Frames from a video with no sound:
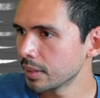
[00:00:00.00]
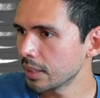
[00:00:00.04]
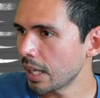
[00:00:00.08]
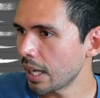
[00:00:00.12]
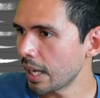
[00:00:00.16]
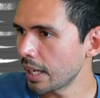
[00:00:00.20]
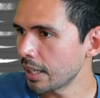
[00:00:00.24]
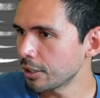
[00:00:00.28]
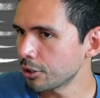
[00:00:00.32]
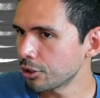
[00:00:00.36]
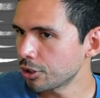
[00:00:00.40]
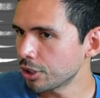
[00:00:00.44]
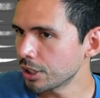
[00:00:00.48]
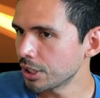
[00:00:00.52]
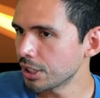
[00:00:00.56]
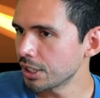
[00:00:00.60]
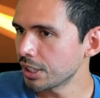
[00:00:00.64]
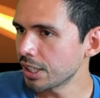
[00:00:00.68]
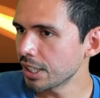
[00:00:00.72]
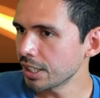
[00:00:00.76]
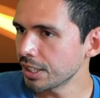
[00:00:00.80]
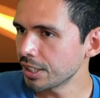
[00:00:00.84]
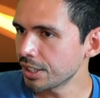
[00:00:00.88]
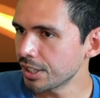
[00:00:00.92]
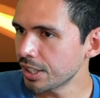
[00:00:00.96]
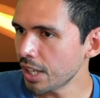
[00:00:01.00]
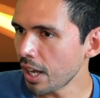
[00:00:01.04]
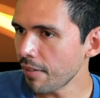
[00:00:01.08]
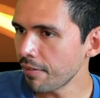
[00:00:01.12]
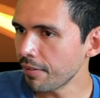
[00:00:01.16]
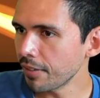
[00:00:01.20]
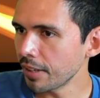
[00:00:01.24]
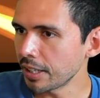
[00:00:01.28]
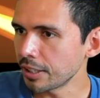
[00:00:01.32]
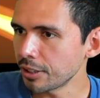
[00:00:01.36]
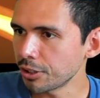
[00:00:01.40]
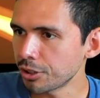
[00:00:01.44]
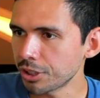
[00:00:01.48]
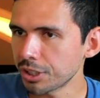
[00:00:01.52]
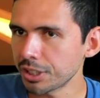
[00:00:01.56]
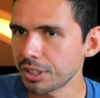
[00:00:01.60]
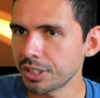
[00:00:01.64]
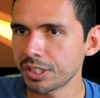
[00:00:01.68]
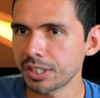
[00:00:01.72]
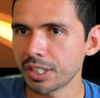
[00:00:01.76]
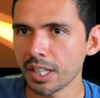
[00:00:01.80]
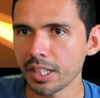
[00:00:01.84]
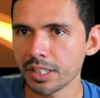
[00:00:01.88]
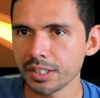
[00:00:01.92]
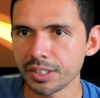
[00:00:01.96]
Interesting stuff,
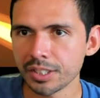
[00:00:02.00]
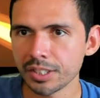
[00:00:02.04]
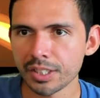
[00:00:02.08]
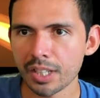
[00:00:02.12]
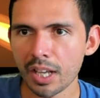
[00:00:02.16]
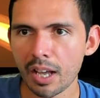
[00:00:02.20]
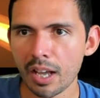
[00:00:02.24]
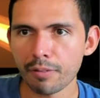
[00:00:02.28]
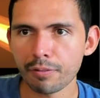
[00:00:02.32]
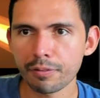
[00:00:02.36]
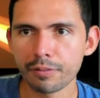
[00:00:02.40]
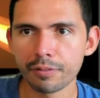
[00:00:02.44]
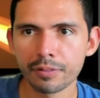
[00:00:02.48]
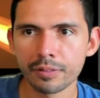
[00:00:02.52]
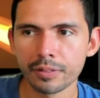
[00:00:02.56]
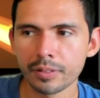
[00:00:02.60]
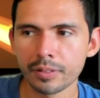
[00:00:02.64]
interesting stuff.